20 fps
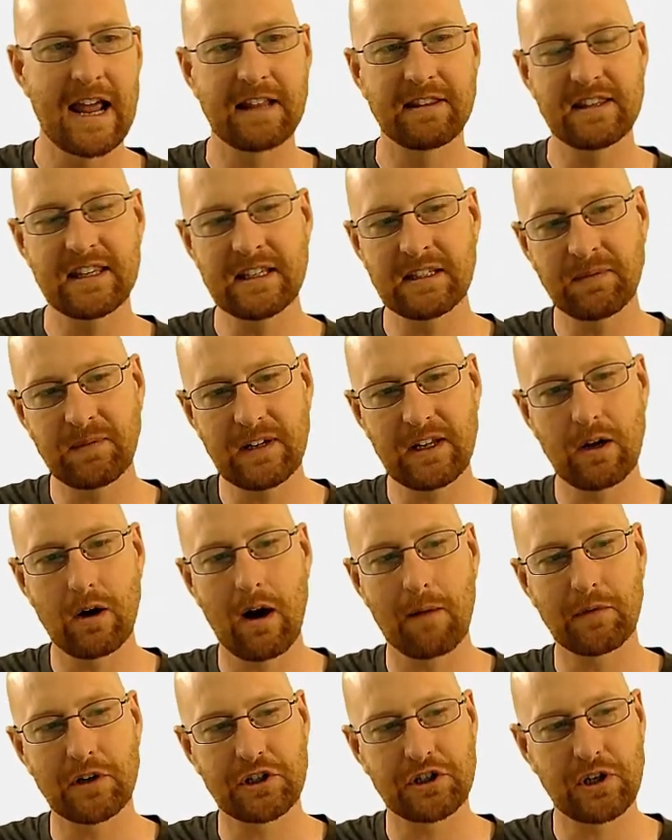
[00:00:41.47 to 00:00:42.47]
In this video,
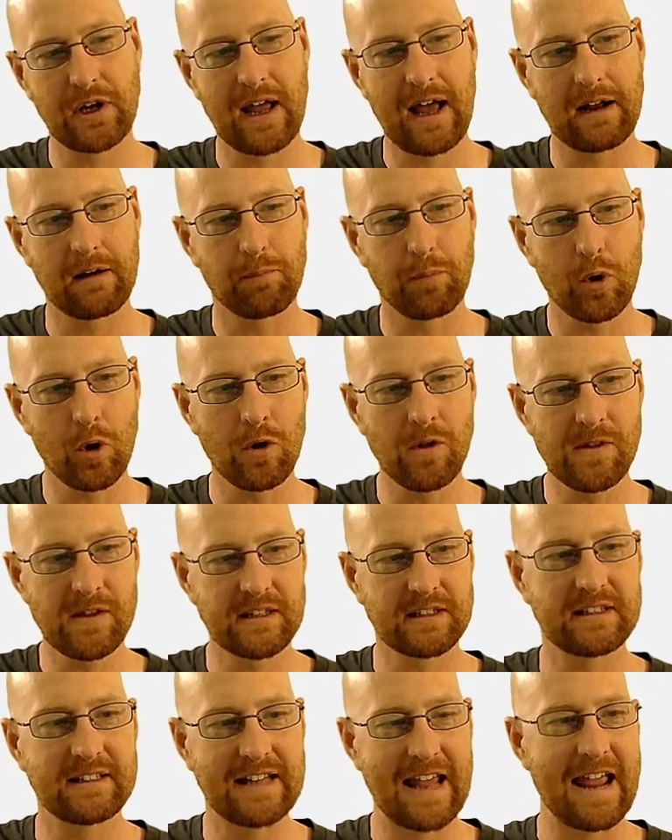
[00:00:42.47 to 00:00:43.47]
I'm going to show you how to pull
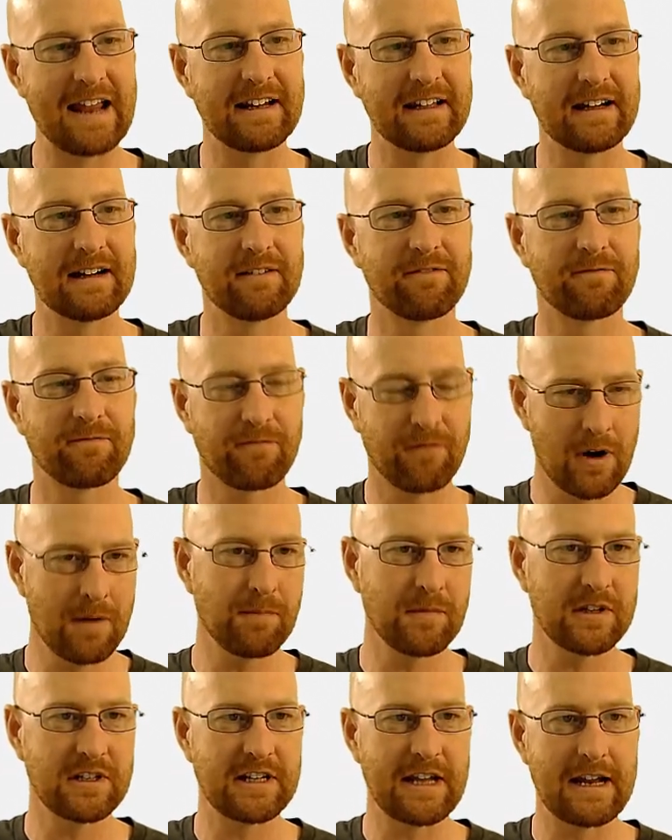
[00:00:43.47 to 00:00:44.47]
this data
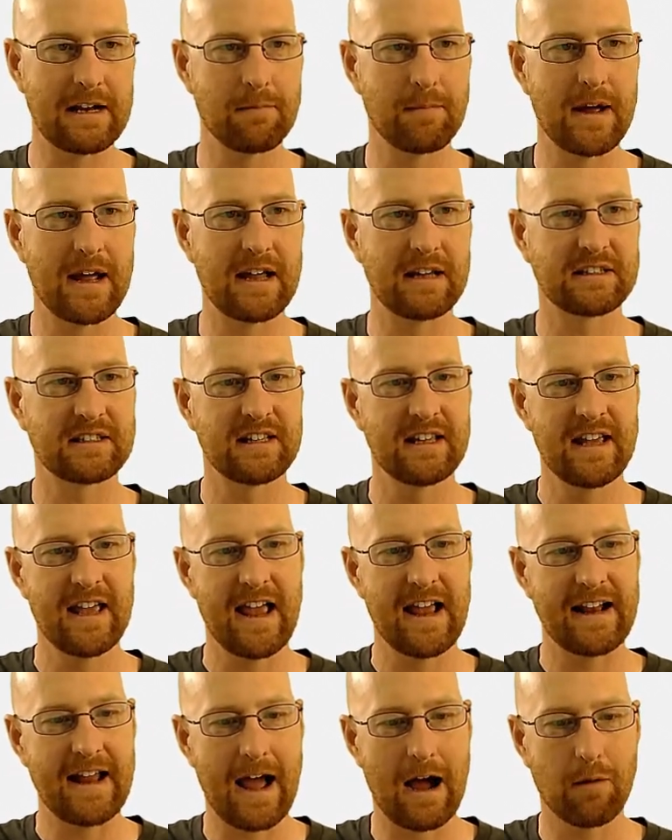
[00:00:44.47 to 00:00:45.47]
from the database
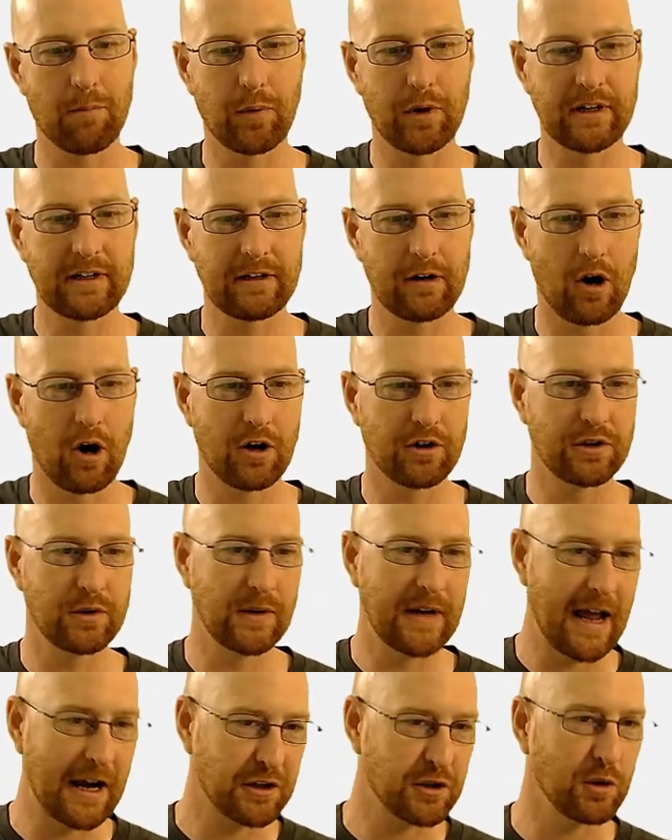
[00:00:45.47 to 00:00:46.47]
and output it
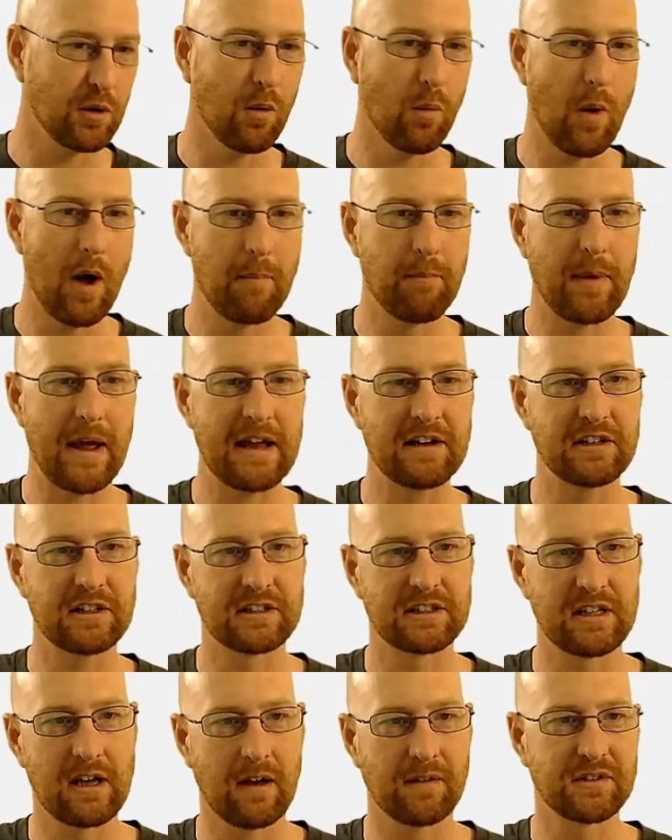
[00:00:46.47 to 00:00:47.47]
onto an actual web page
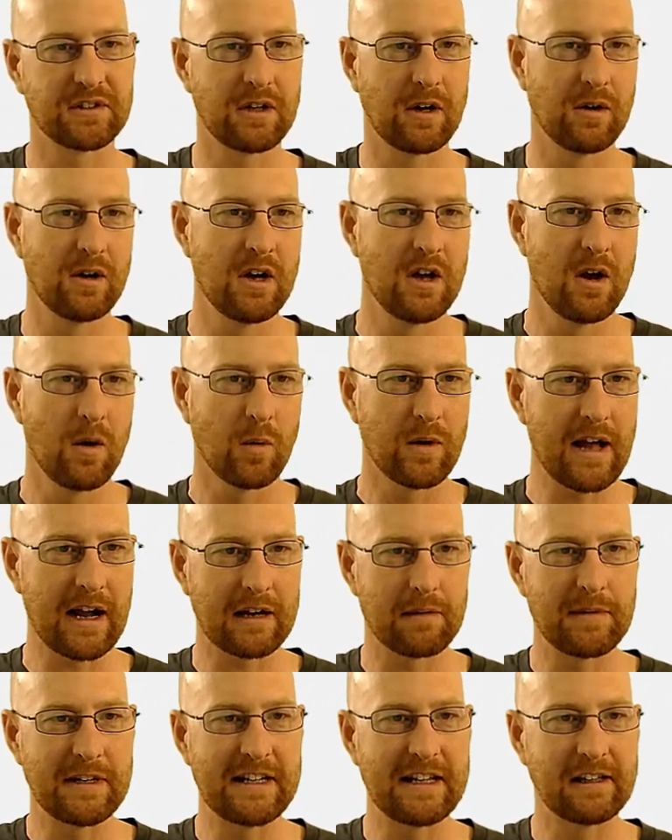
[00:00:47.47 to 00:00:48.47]
itself. So we're not
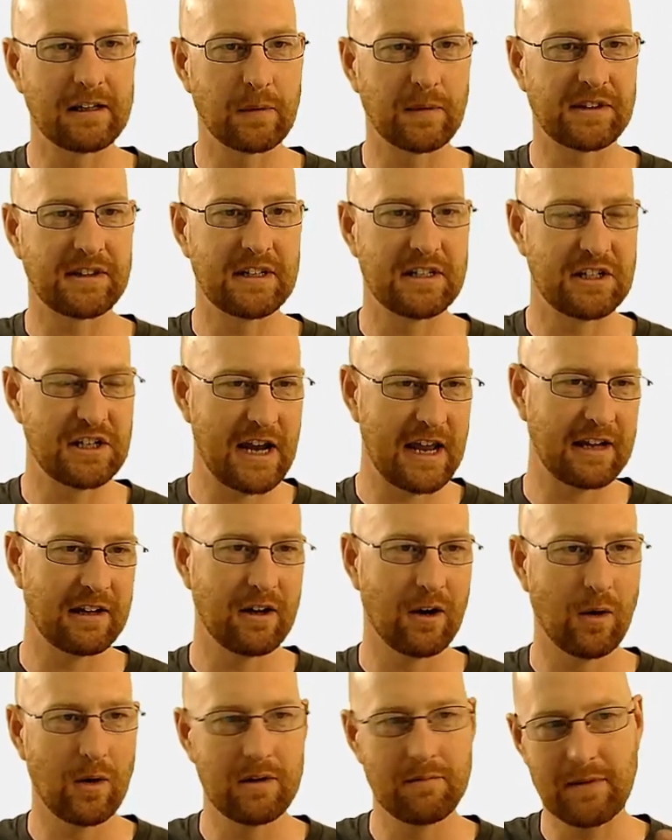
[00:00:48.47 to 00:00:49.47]
gonna be dealing with the
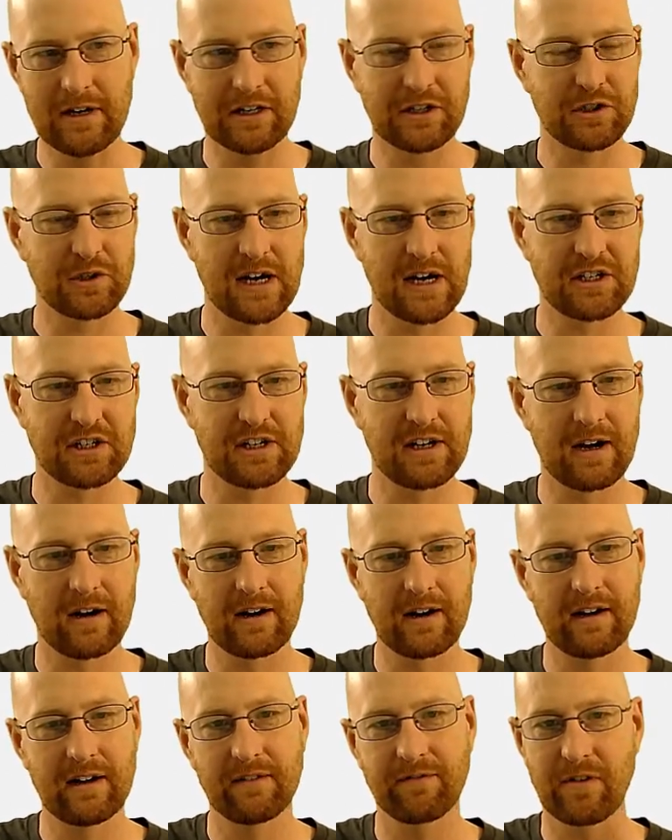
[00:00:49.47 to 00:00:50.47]
Django administration
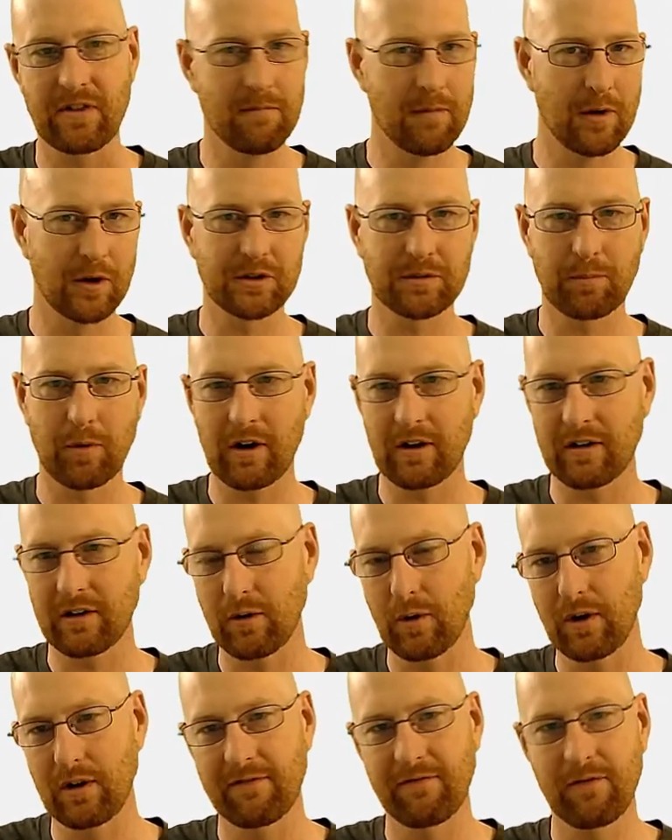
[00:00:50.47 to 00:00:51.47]
area for the most part
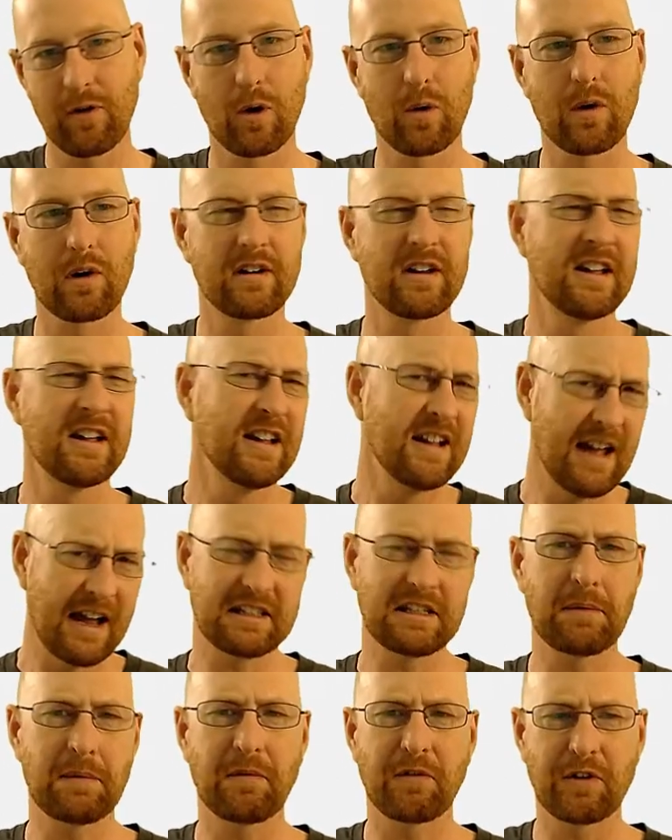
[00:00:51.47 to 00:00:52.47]
going forward,
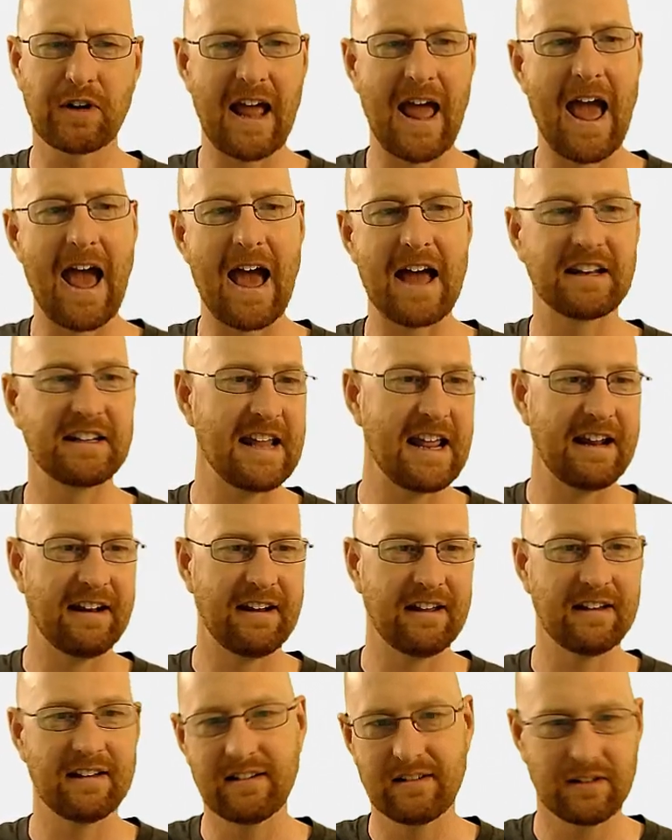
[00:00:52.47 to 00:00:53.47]
except for to add
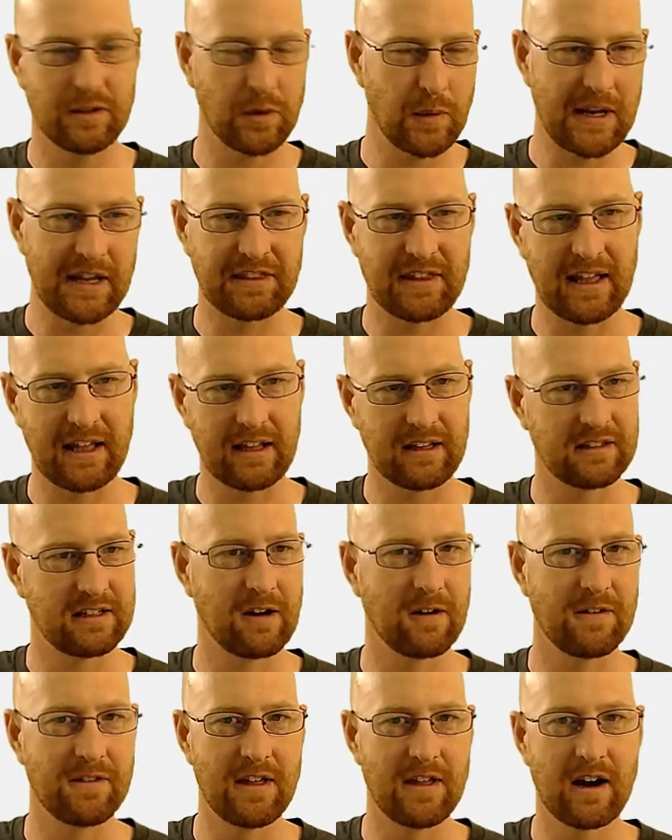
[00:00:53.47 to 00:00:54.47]
data and tweak things
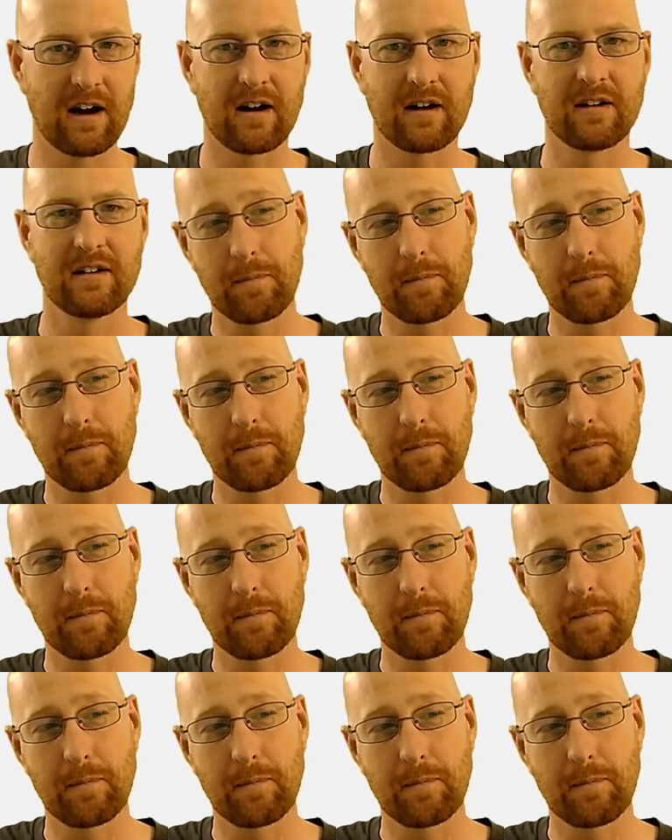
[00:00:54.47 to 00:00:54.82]
here and there.